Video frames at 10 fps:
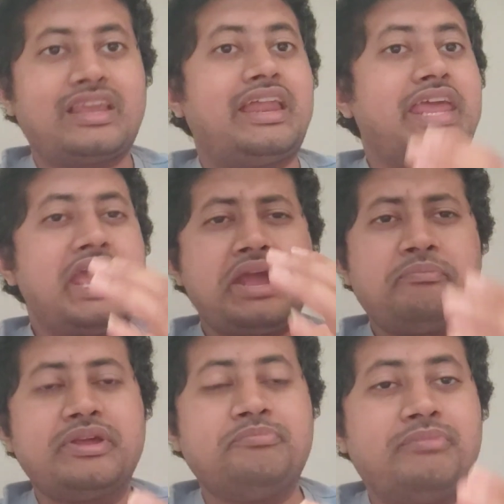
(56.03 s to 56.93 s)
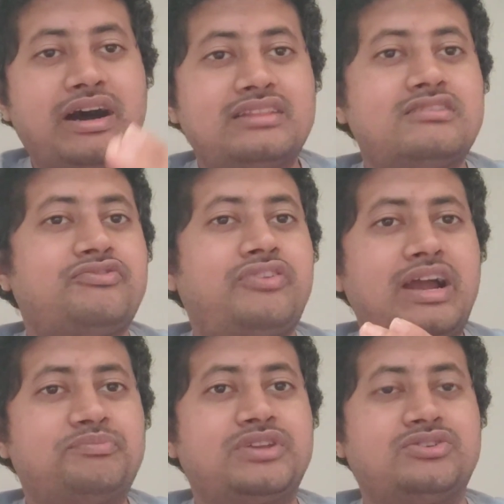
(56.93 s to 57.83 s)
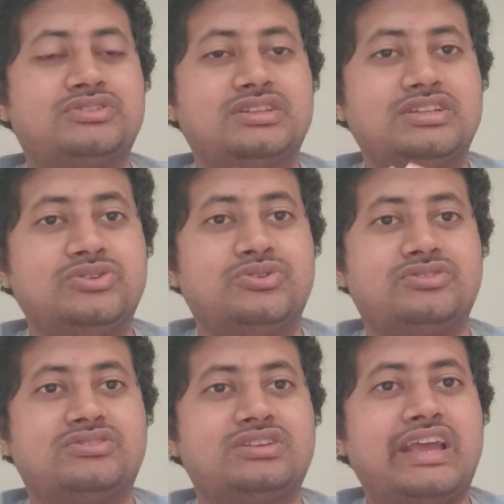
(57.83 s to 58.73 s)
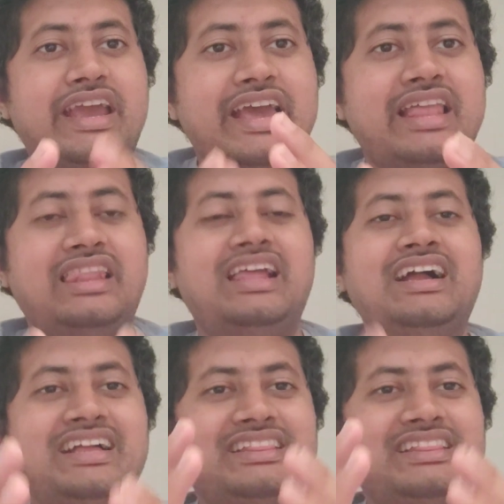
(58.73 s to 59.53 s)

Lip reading: And every month 5,000 euros. Hell,